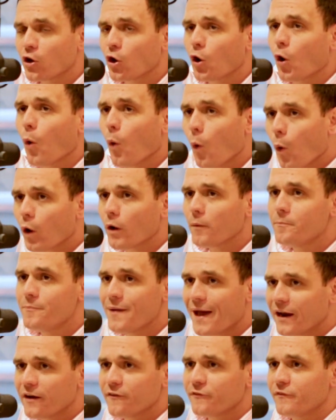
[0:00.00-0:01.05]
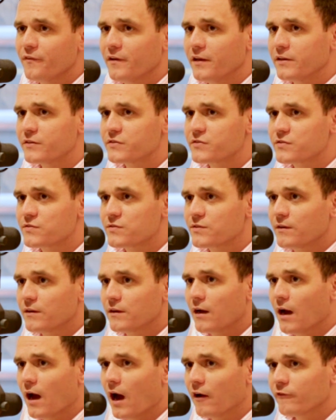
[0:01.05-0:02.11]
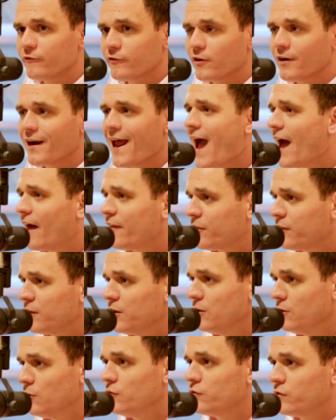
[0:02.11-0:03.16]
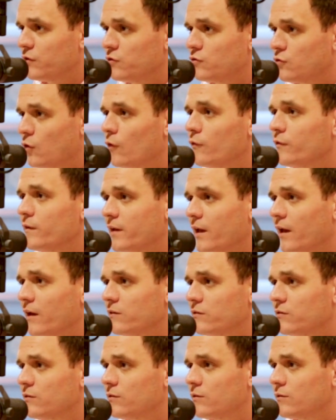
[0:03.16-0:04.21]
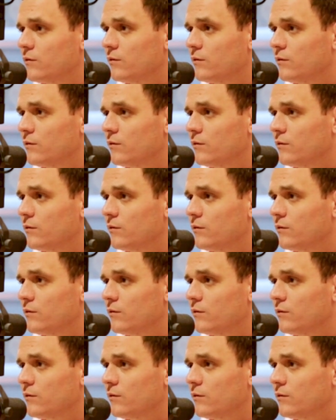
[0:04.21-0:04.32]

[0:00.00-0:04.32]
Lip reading: core benefits for an athlete using TropheCase?